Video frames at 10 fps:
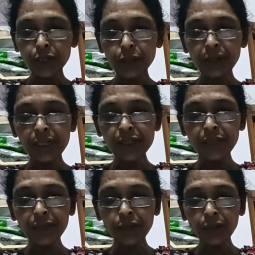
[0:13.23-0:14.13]
today's
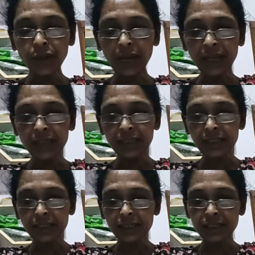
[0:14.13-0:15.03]
video class
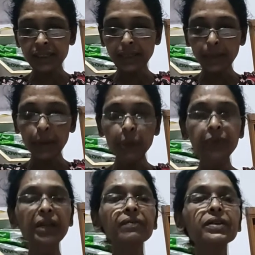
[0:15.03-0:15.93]
is about
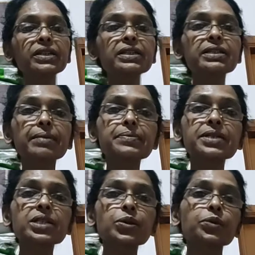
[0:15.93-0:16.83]
one word
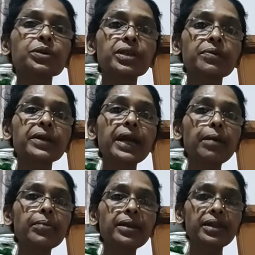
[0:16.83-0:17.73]
substitute, the
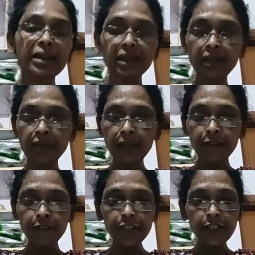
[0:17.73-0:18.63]
vocabulary,
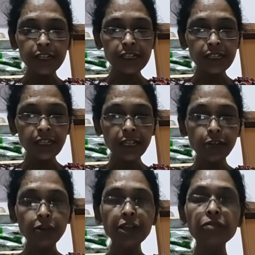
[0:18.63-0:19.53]
which is in
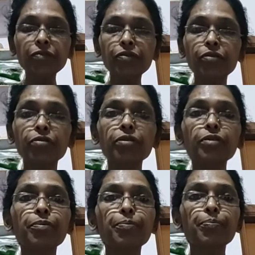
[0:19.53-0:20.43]
unit 4
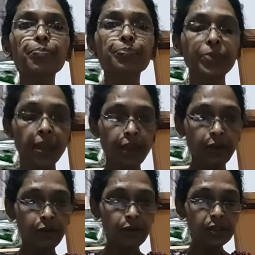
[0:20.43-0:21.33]

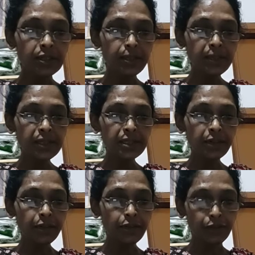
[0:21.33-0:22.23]
for semester
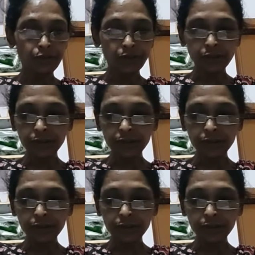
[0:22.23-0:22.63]
4.